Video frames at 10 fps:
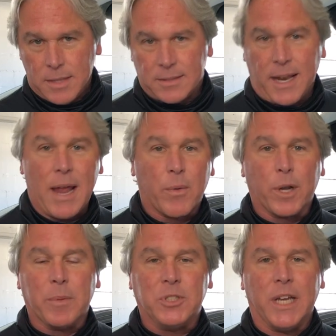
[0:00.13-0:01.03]
Today we're going to
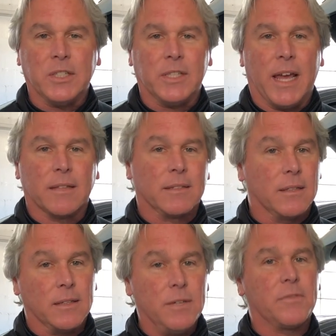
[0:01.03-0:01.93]
be changing out the
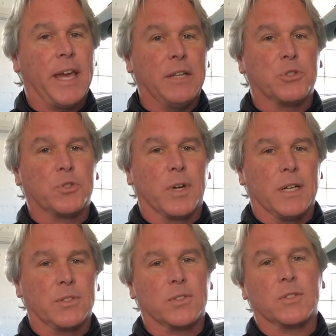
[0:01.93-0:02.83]
liftgate
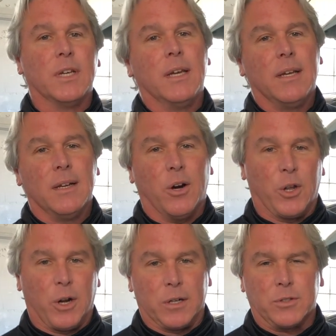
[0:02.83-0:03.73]
struts on
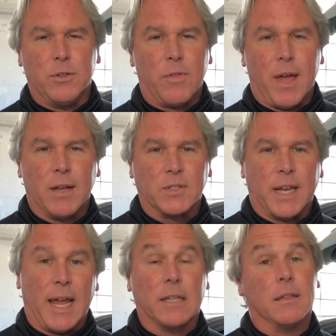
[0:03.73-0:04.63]
our
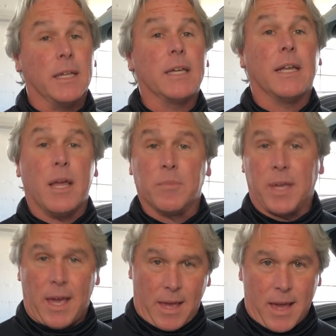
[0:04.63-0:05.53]
2008 Lincoln
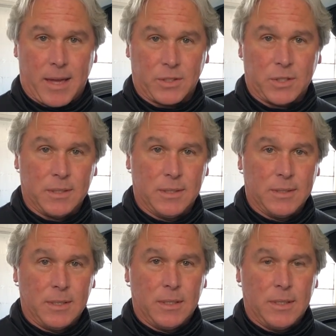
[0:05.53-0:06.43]
MKX.
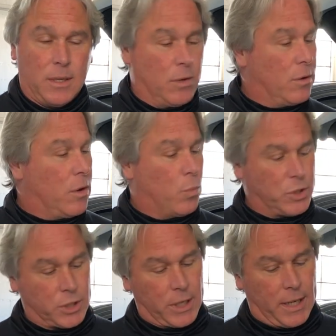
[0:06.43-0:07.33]
What
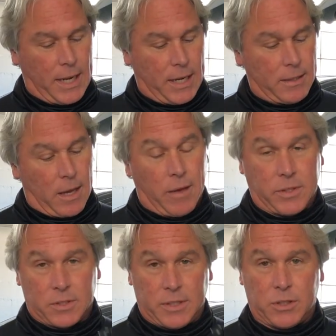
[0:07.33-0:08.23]
you're going to need,
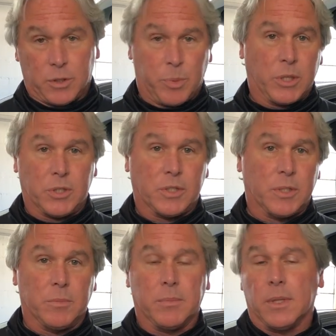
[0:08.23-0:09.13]
obviously, is to purchase
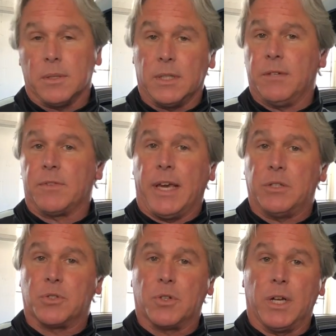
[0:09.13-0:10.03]
some liftgate
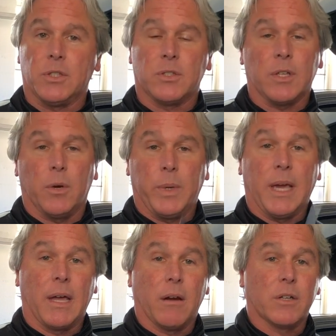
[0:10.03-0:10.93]
struts, and we
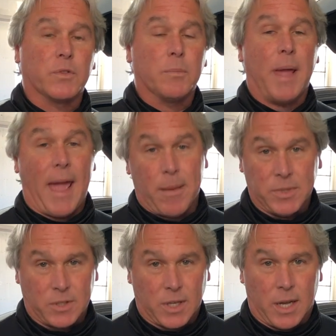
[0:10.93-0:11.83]
got ours from
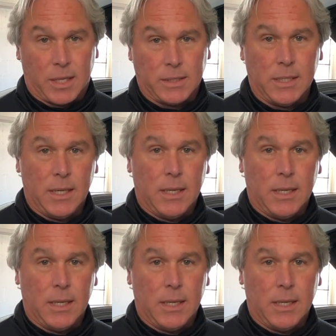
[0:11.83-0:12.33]
Amazon.